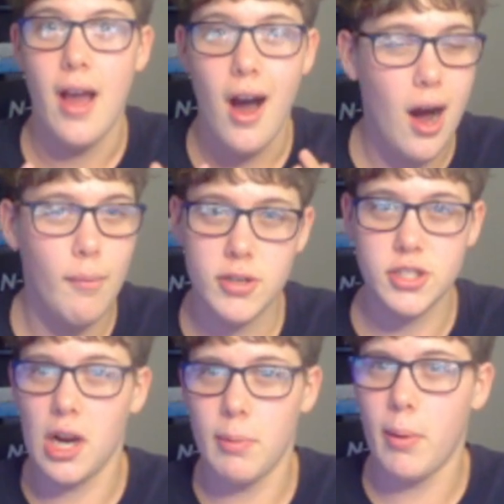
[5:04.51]
We'll just
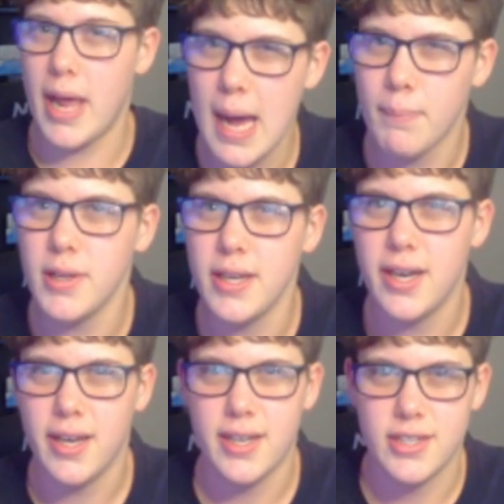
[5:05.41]
talk about what happened.
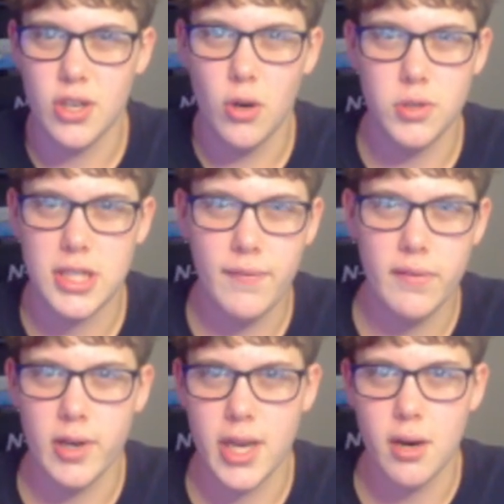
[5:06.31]
So Stephanie
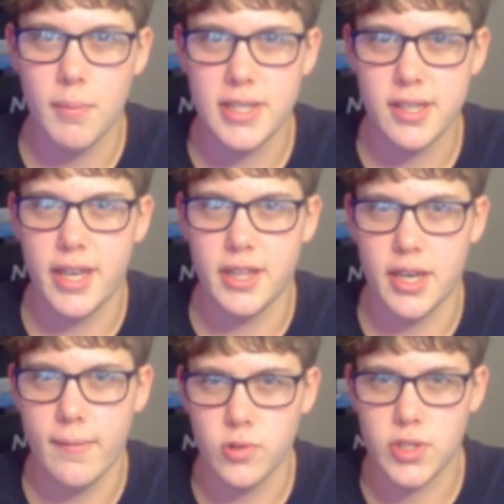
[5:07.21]
Vaquer basically hit the
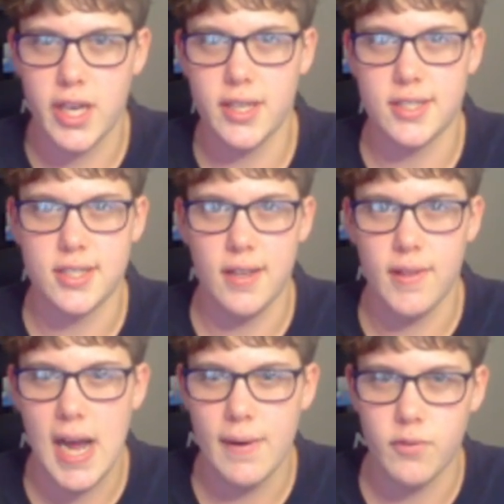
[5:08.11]
Devil's Kiss, and then
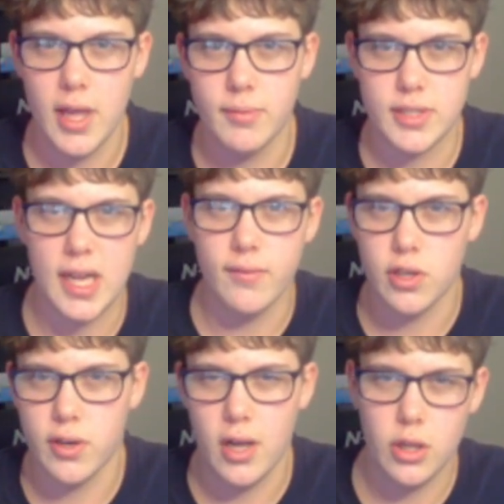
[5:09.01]
after that it was kind of
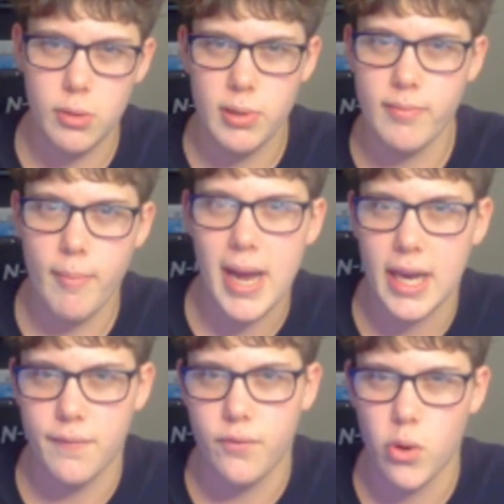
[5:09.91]
a little bit of a back
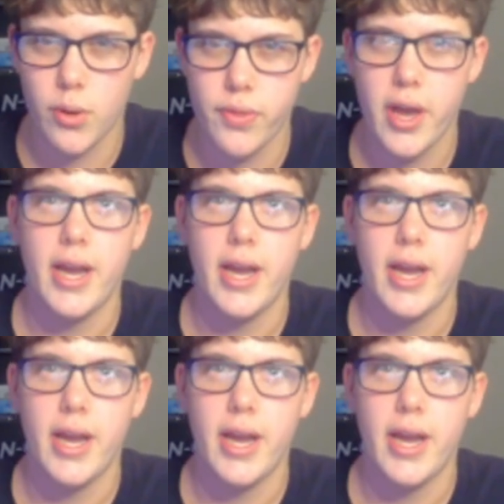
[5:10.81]
and forth,